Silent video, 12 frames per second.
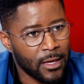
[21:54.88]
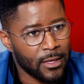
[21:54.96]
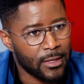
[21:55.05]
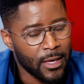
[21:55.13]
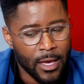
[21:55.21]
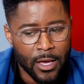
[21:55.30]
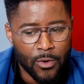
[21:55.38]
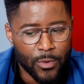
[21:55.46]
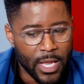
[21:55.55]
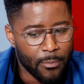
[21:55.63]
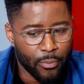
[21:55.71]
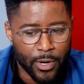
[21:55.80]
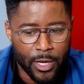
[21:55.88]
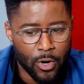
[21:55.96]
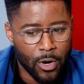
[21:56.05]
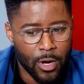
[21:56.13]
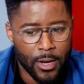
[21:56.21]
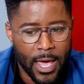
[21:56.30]
Like when they bring
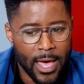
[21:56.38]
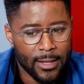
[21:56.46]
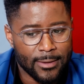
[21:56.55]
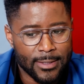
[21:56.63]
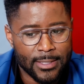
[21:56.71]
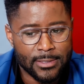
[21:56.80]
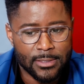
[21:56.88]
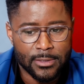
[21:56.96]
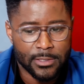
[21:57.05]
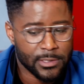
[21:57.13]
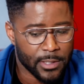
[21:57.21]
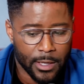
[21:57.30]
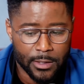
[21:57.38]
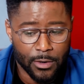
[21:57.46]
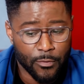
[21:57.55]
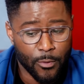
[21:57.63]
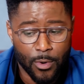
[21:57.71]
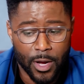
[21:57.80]
on athletes, it's just like,
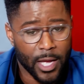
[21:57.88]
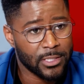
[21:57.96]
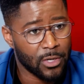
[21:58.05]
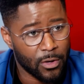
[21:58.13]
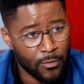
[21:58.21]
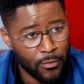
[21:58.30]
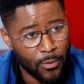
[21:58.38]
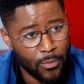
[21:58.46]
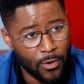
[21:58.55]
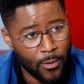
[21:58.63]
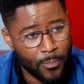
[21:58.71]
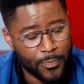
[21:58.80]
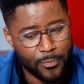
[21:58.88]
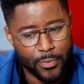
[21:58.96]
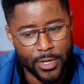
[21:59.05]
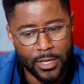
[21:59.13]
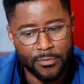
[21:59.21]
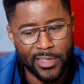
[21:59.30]
you're a football guy talking football.
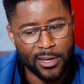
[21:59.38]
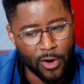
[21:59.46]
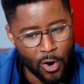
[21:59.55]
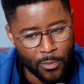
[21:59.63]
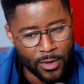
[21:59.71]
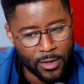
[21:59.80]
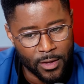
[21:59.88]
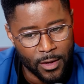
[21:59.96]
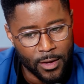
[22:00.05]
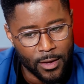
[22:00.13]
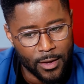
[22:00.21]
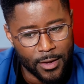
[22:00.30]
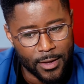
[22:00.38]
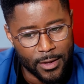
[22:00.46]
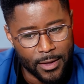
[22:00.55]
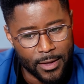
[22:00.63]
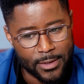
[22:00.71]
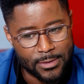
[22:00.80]
But if they know me,
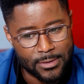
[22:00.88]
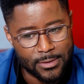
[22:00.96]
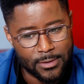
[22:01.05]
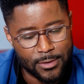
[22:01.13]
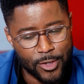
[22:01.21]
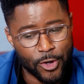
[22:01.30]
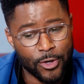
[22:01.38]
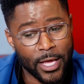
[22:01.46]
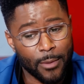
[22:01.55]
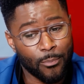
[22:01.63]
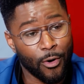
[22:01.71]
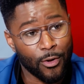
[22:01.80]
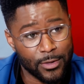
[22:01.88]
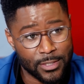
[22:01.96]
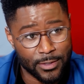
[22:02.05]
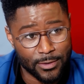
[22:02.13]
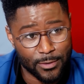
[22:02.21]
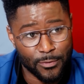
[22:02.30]
it's, you're Nate
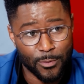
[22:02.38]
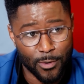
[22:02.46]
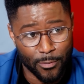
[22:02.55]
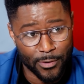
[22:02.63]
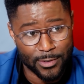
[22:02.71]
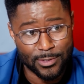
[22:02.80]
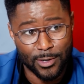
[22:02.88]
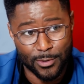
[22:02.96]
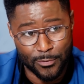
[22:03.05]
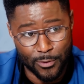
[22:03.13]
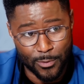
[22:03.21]
Burleson, the football player talking